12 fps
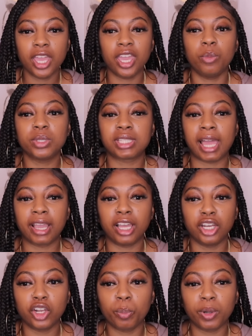It was like
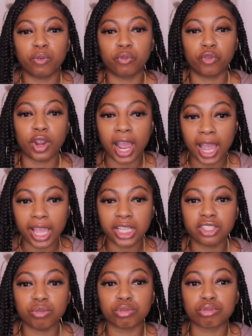a little bit of
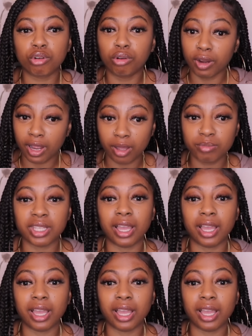fries. It was crumbs.